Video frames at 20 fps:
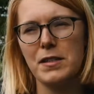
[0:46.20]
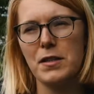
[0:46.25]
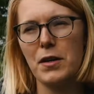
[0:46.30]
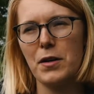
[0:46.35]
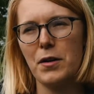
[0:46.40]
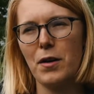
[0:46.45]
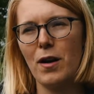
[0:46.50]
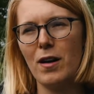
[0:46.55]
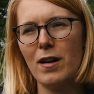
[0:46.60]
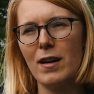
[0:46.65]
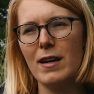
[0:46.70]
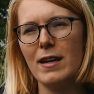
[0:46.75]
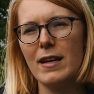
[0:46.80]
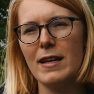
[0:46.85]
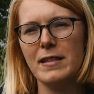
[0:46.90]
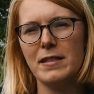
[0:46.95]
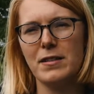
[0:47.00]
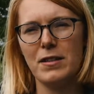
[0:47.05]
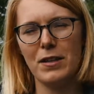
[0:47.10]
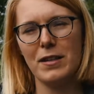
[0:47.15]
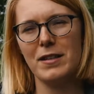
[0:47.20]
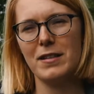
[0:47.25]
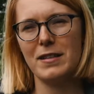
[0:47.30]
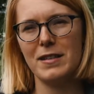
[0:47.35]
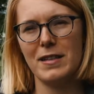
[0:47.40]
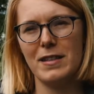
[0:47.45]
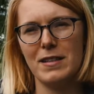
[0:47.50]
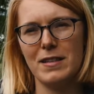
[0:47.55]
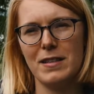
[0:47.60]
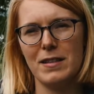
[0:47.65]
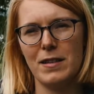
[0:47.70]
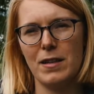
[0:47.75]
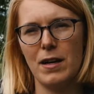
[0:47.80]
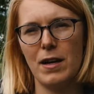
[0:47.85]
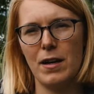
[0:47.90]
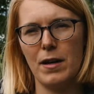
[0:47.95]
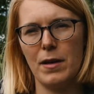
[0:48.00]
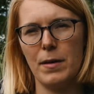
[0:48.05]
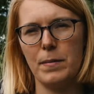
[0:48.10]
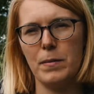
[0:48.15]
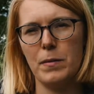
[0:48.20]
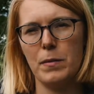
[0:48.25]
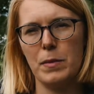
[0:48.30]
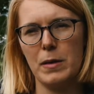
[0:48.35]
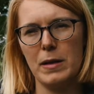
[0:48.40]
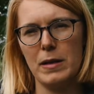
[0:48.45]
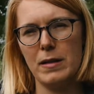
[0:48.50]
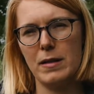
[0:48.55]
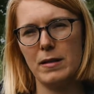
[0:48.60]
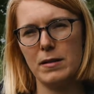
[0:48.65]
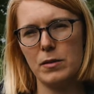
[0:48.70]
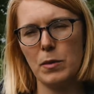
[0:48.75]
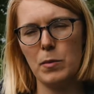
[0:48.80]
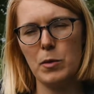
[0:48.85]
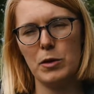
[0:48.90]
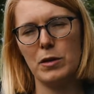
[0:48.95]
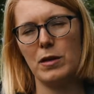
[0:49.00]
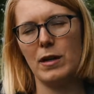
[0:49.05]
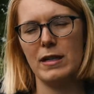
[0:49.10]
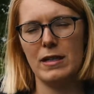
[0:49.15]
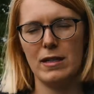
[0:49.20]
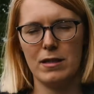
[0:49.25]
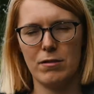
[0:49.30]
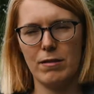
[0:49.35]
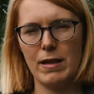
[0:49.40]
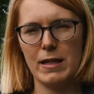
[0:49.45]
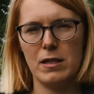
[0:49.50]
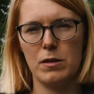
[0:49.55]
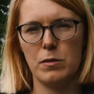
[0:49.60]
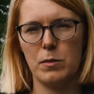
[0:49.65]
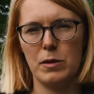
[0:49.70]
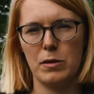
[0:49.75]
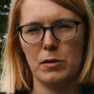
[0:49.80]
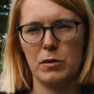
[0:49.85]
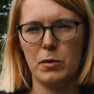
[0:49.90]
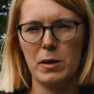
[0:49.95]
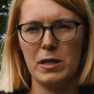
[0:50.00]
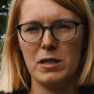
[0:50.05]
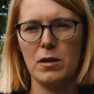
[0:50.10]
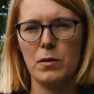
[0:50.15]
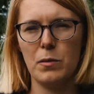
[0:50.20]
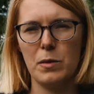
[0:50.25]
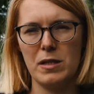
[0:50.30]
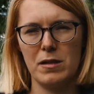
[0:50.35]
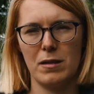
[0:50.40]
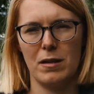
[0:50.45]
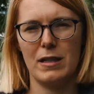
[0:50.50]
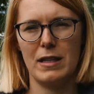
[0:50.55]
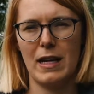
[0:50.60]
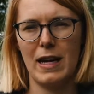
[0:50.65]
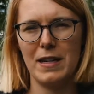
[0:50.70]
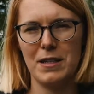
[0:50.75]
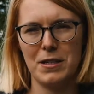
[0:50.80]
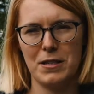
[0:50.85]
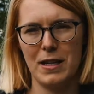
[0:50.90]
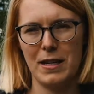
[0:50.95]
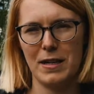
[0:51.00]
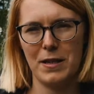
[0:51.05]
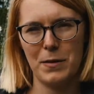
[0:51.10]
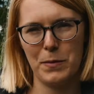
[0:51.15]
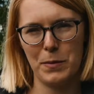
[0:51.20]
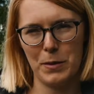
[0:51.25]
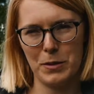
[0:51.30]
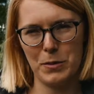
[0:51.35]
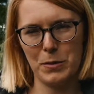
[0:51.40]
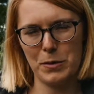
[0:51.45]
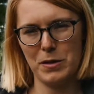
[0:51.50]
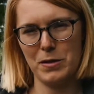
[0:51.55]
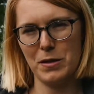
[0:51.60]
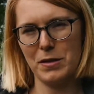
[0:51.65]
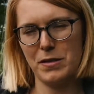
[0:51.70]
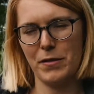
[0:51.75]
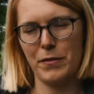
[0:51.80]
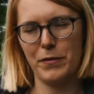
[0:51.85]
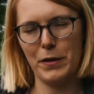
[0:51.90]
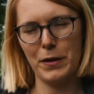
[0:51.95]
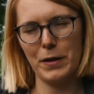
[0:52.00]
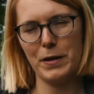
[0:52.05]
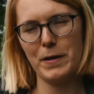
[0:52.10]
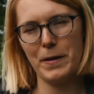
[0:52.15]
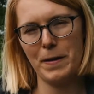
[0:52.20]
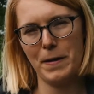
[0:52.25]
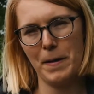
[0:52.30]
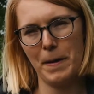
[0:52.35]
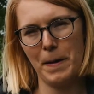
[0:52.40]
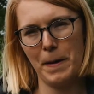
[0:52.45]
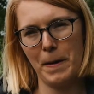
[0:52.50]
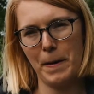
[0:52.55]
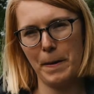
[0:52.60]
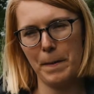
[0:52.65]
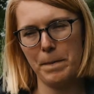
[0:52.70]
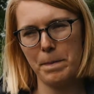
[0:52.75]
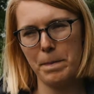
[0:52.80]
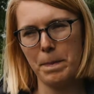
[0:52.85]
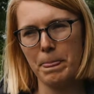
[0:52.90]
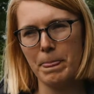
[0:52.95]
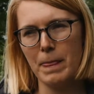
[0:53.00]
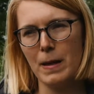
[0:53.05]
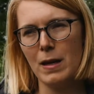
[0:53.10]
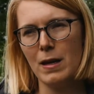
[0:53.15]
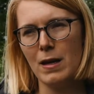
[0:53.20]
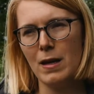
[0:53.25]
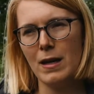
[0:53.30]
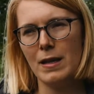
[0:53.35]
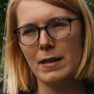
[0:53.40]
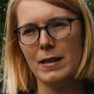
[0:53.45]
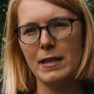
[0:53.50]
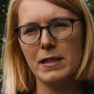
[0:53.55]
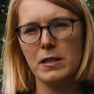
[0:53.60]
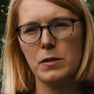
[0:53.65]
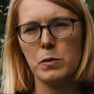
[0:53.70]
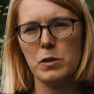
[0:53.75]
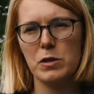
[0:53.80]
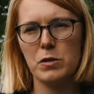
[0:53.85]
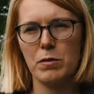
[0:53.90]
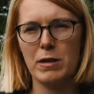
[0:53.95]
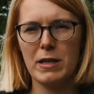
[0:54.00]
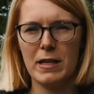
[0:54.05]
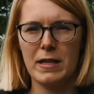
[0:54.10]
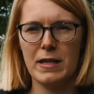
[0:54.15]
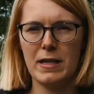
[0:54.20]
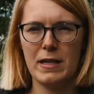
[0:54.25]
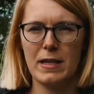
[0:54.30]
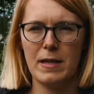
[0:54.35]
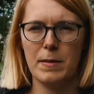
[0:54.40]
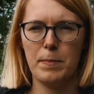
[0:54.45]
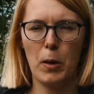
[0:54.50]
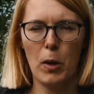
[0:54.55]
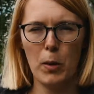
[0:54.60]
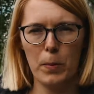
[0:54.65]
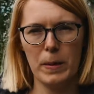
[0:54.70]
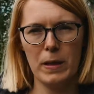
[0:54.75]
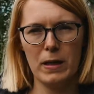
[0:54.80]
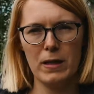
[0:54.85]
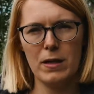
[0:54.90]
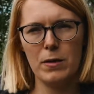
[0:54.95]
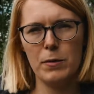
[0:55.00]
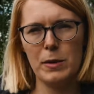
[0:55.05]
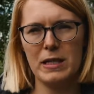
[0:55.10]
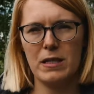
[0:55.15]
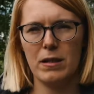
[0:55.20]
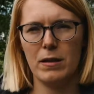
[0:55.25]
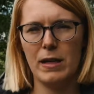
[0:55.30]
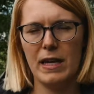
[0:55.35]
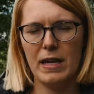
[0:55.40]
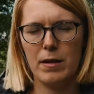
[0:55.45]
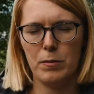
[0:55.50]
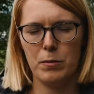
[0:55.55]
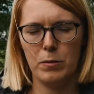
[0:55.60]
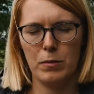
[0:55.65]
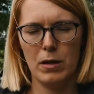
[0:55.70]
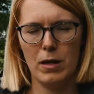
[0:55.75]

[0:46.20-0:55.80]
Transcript: so I started um, with someone that I'd interacted with on Twitter. We started a hashtag, which was Does It Fart? Um, this was really popular. We it,